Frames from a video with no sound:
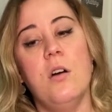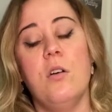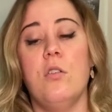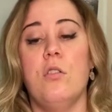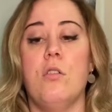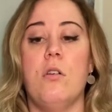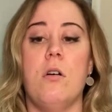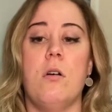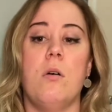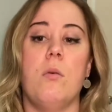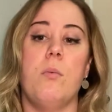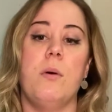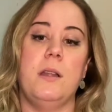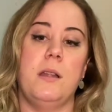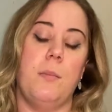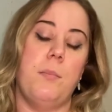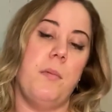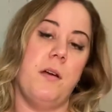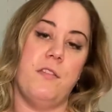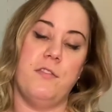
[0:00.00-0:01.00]
or we'll
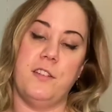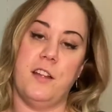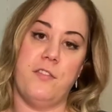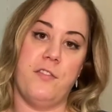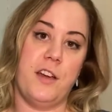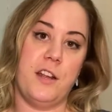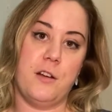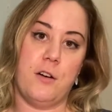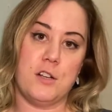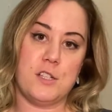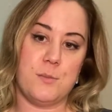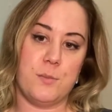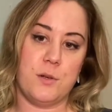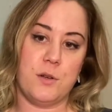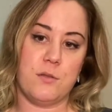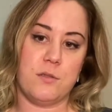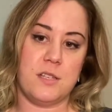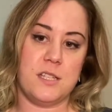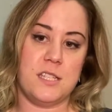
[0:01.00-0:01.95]
admit Fluffy to hospital to